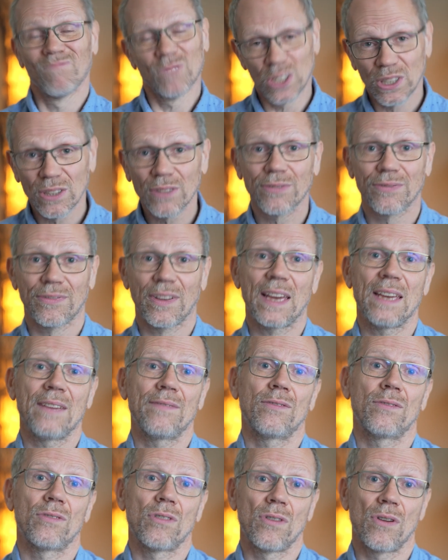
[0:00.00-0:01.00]
to the
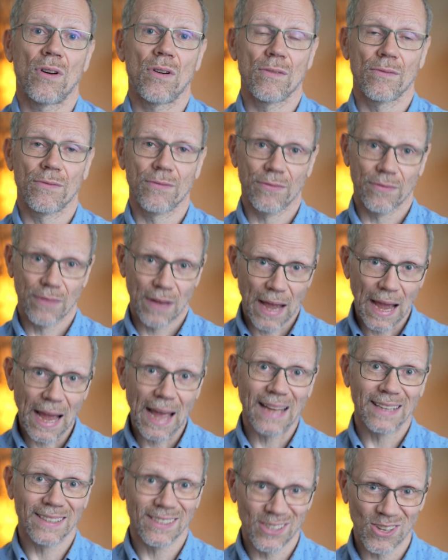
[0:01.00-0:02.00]
favour of
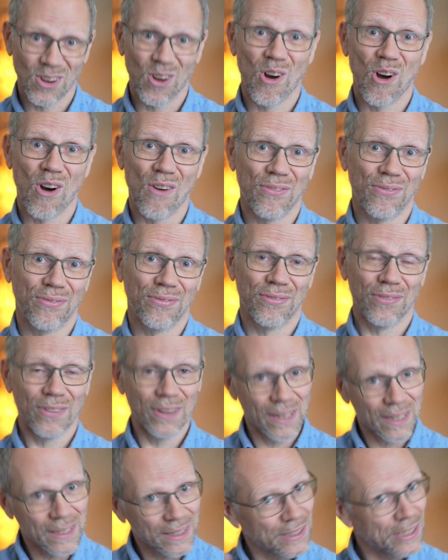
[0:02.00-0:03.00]
hands-off,
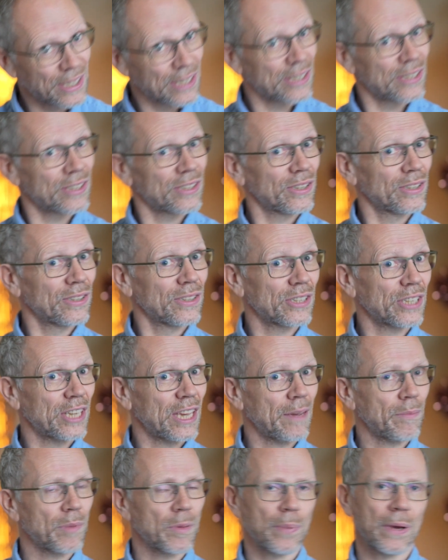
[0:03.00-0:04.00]
distance,
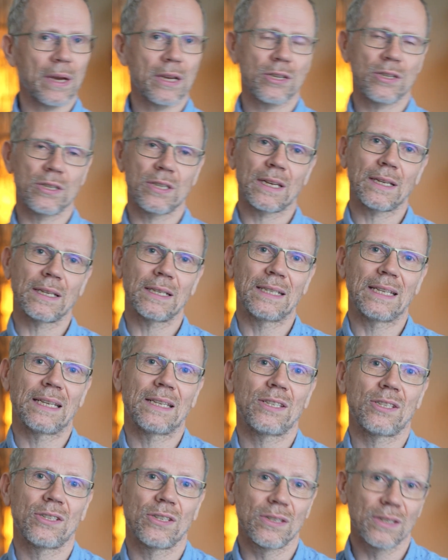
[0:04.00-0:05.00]
keep the patients at a
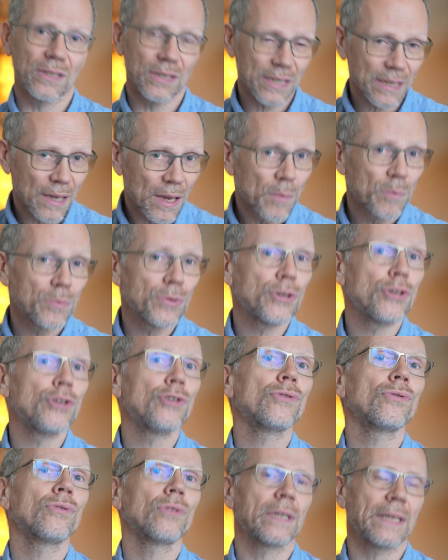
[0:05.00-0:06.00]
distance,
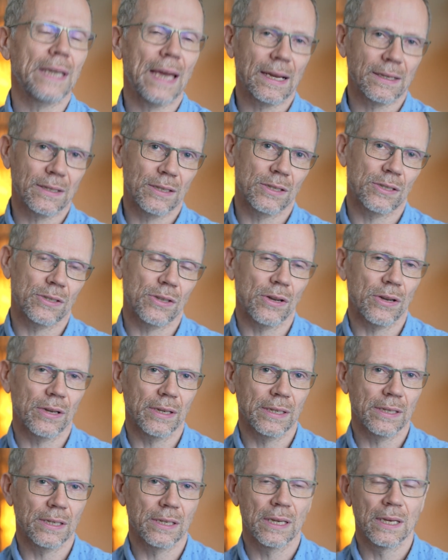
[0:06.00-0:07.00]
purely
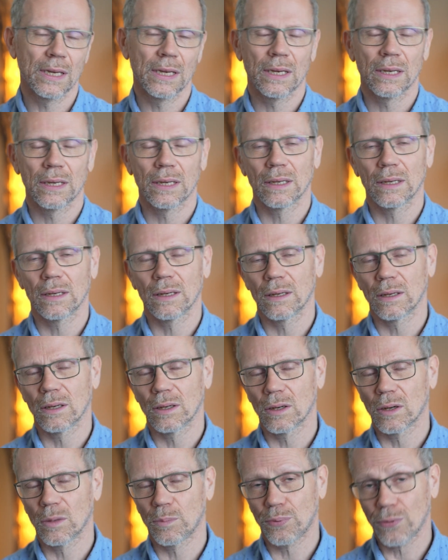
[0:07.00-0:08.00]
exercise
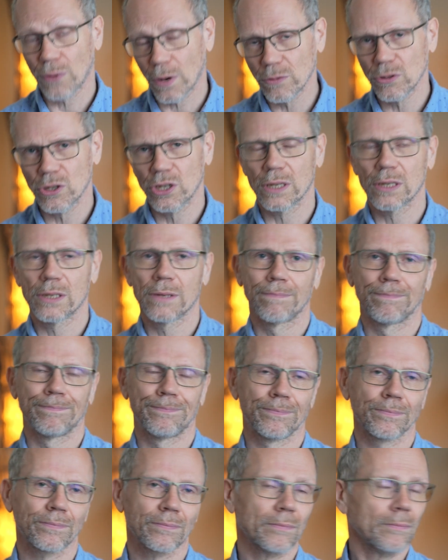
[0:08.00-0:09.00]
approaches.
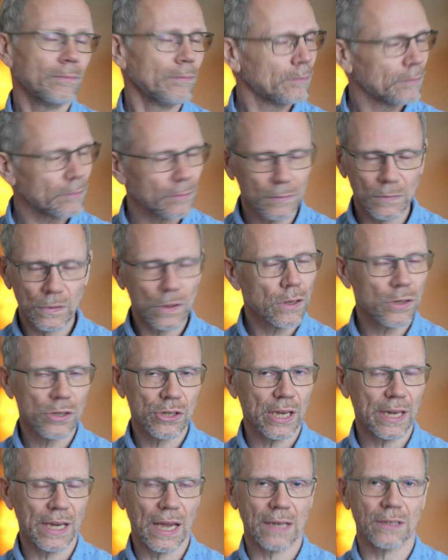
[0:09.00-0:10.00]
Not
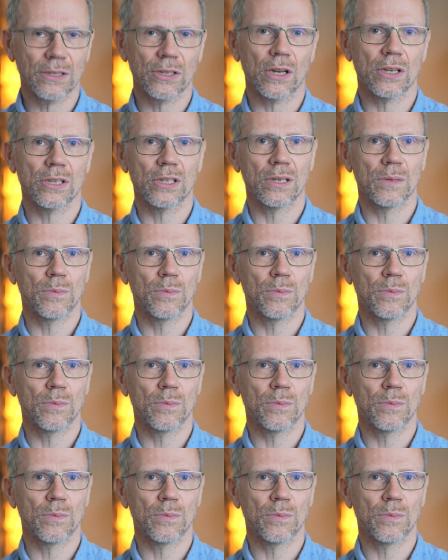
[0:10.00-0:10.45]
saying exercise is